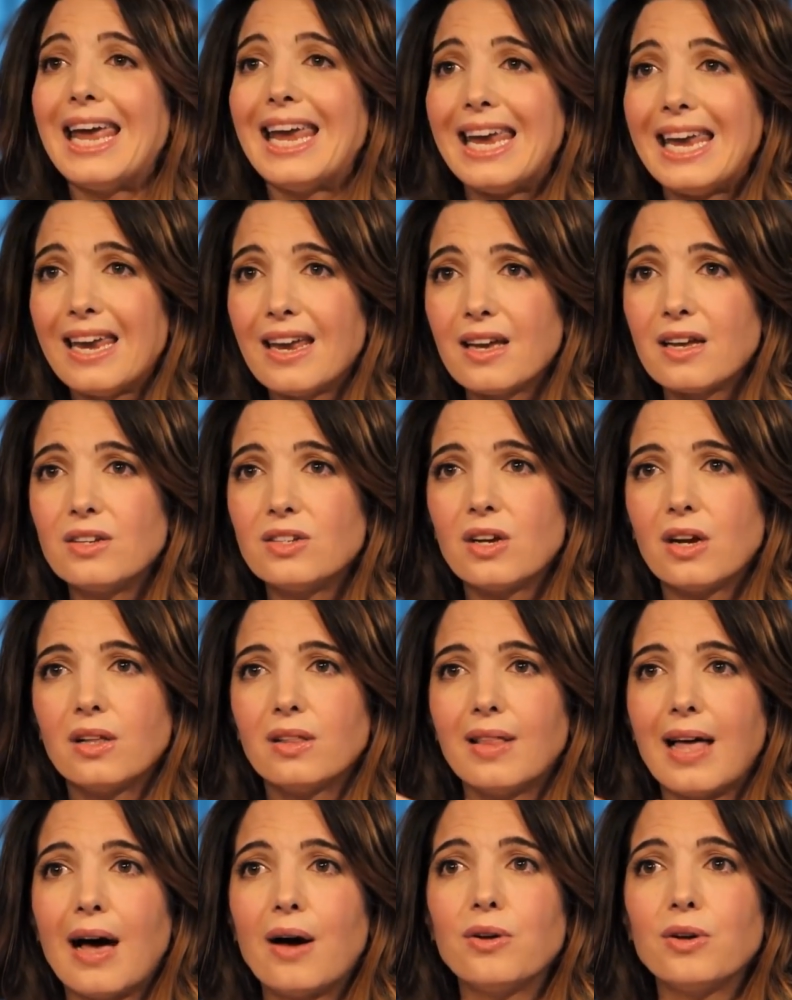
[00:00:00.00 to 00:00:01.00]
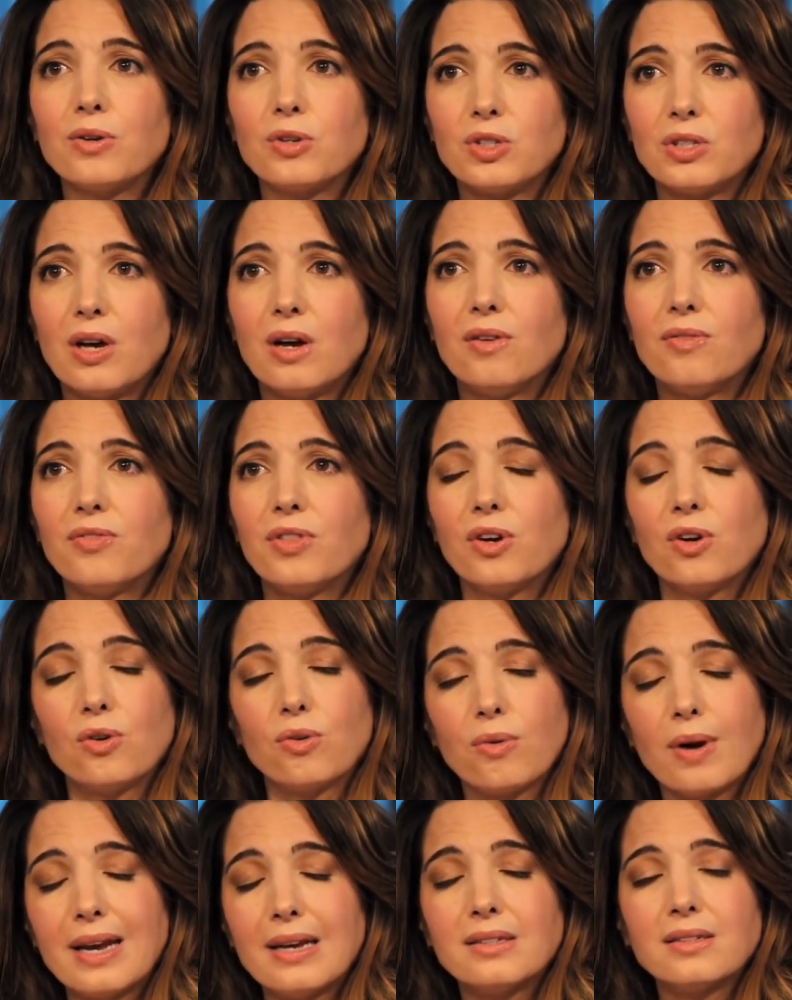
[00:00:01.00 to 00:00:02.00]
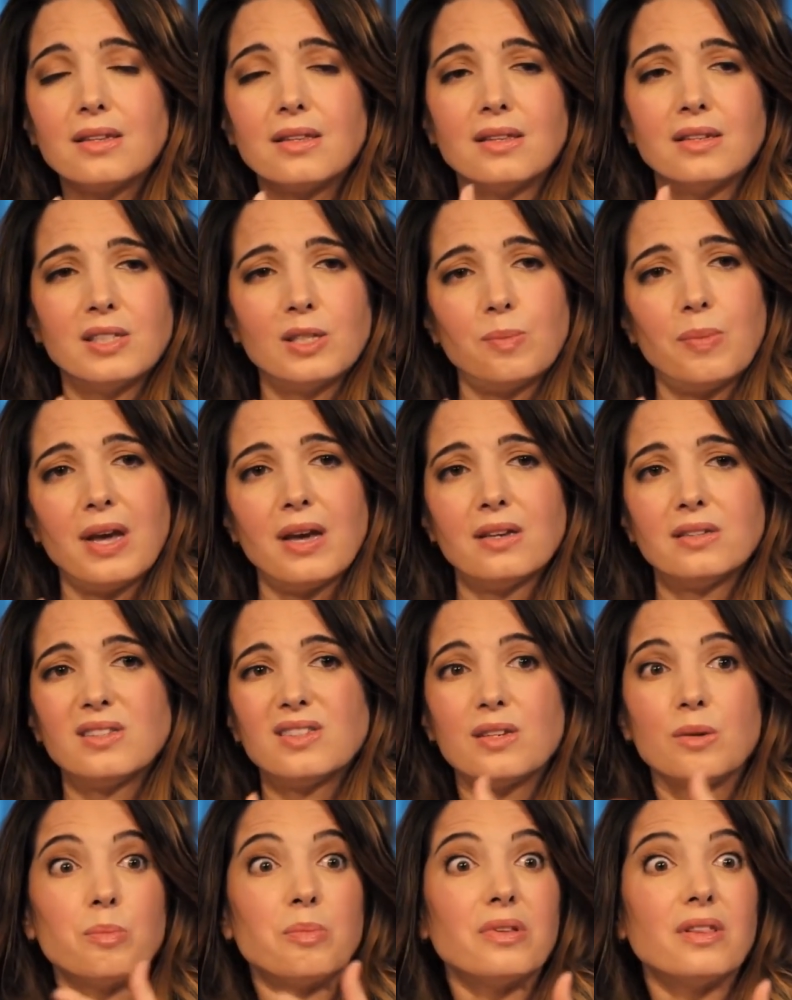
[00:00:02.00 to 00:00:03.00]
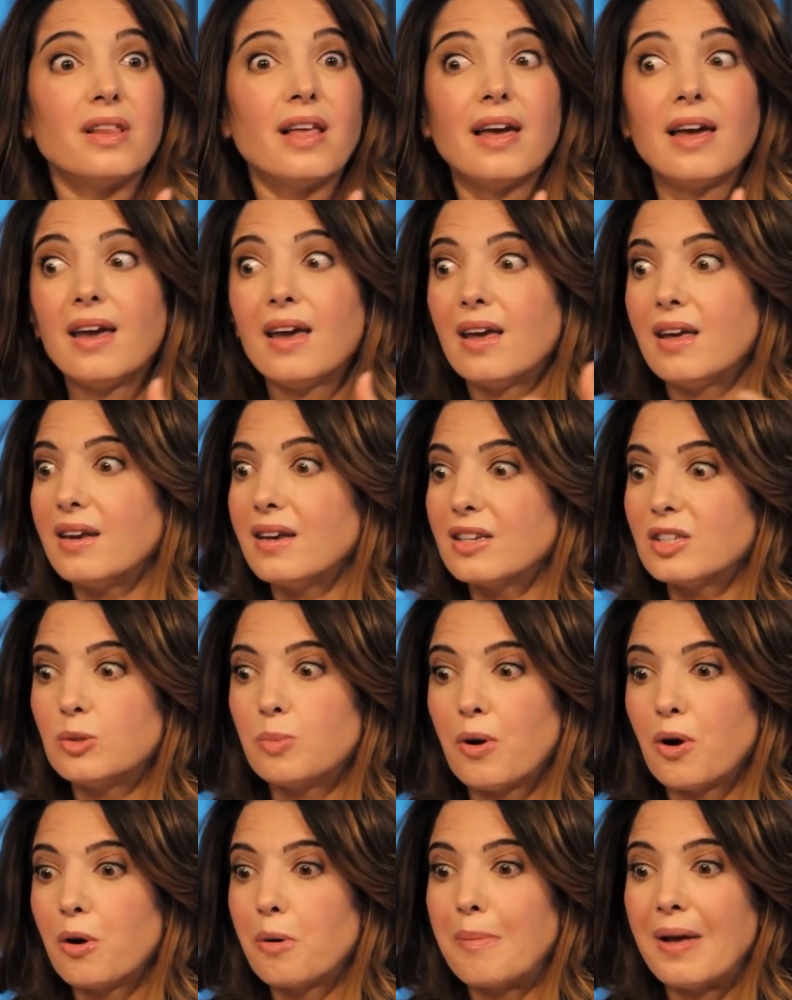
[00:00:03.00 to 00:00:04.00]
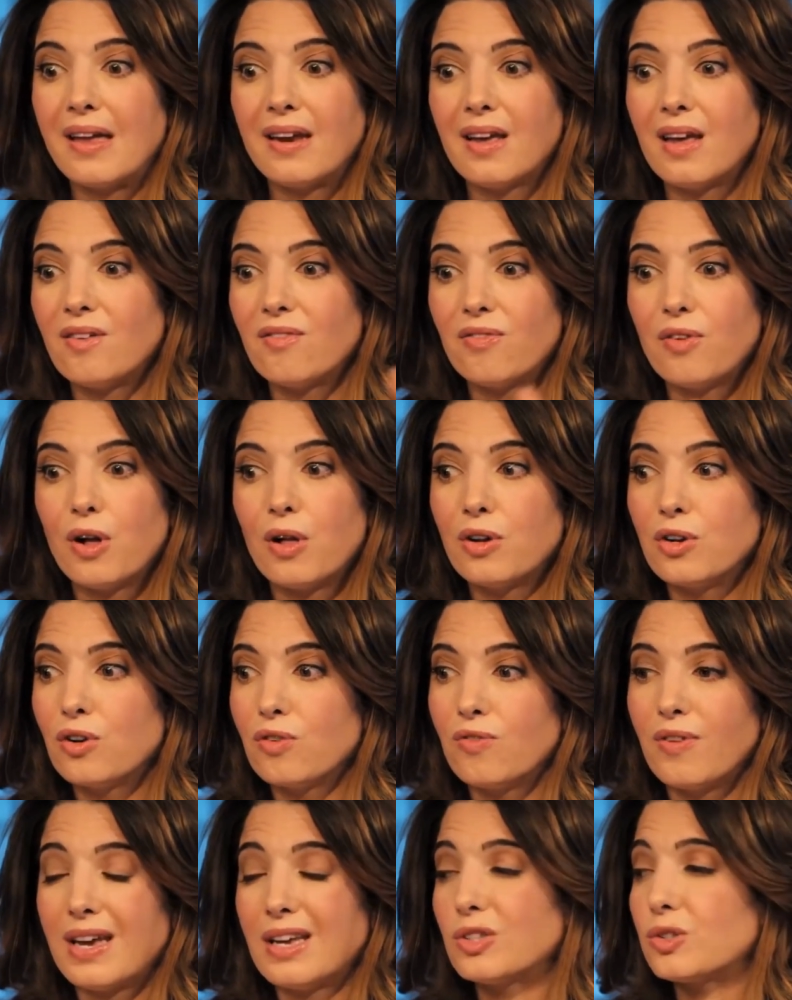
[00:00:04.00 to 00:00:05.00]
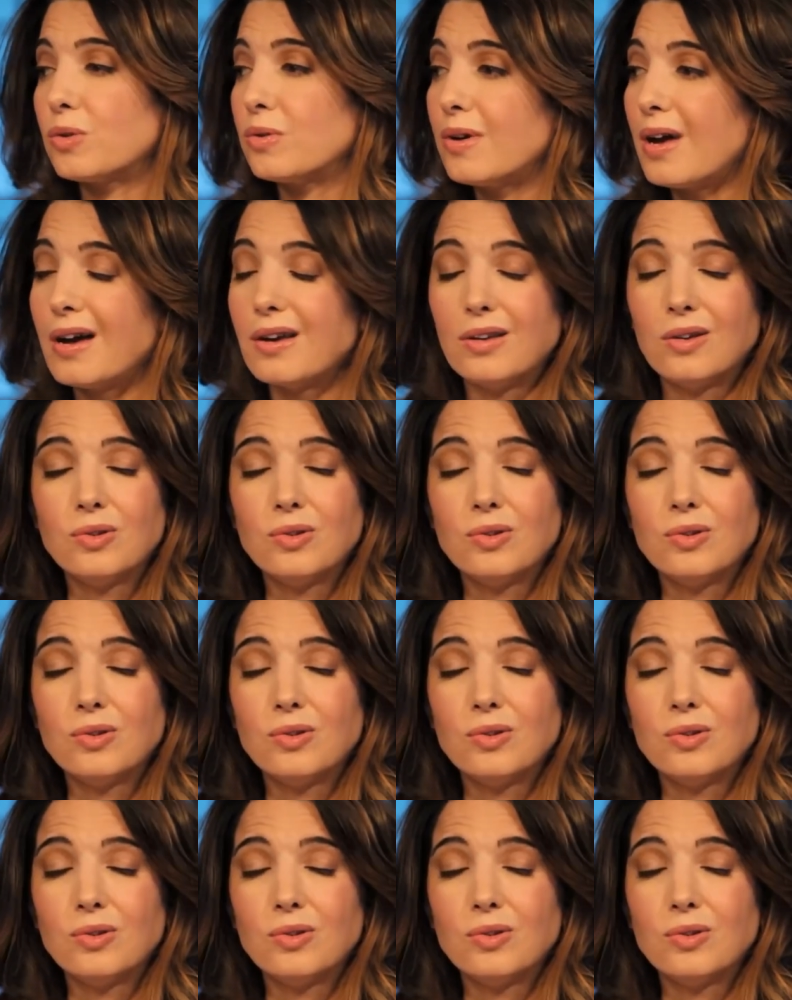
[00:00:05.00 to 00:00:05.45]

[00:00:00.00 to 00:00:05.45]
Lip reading: and allow yourself the grace and the space to play and experiment and fall on your face or not